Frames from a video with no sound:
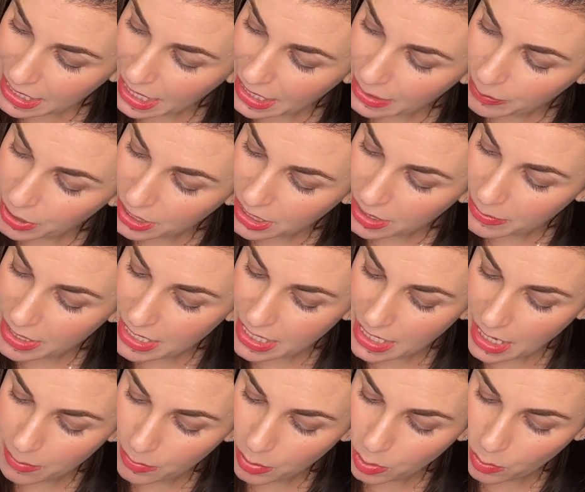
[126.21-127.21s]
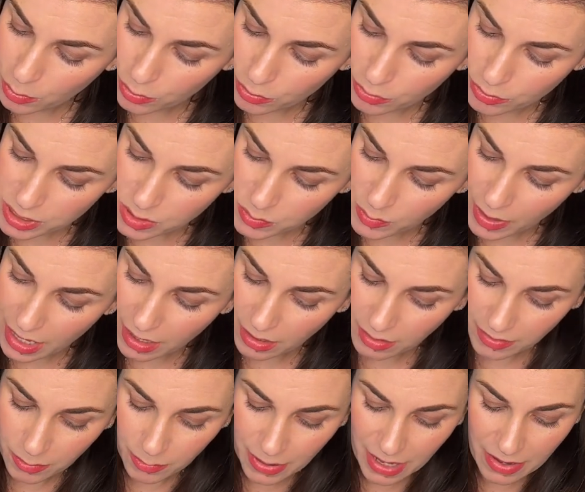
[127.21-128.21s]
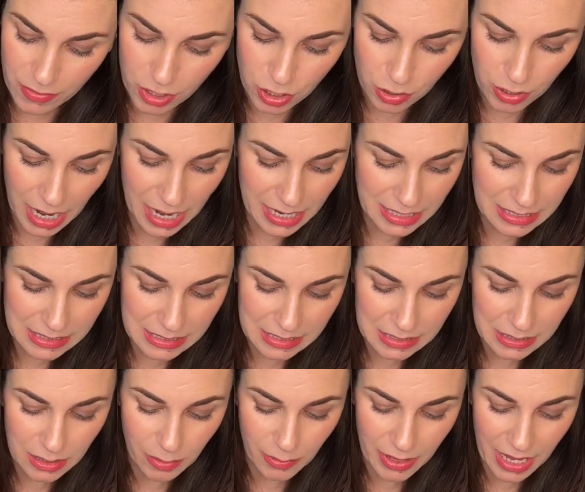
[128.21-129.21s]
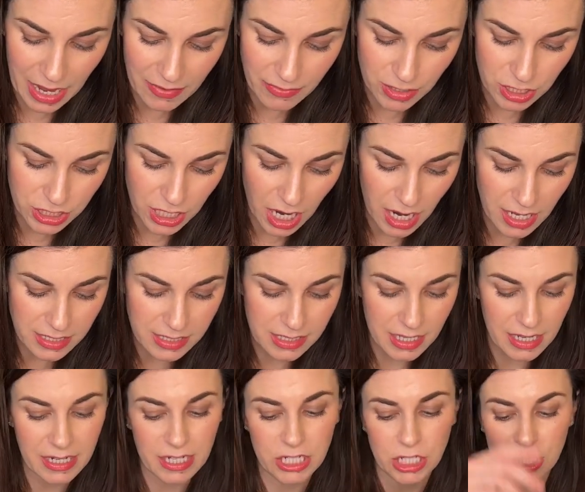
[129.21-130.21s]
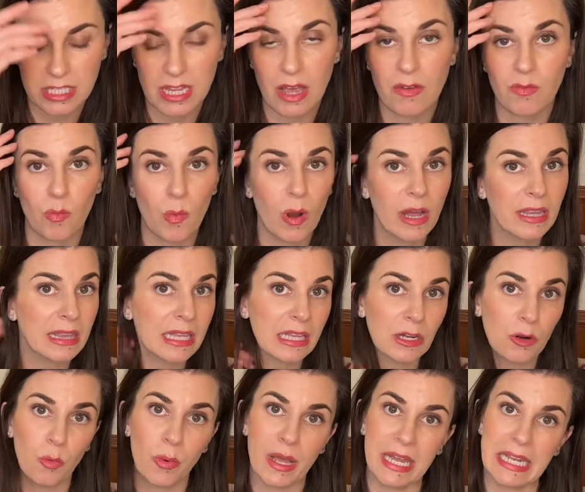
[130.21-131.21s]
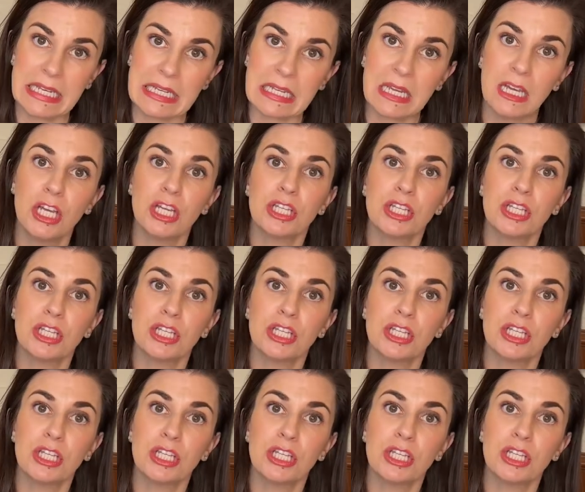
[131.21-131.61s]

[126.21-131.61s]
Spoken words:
I put them in number order as well. Then we have our cracks, then we have our dots, and I just have one little wind.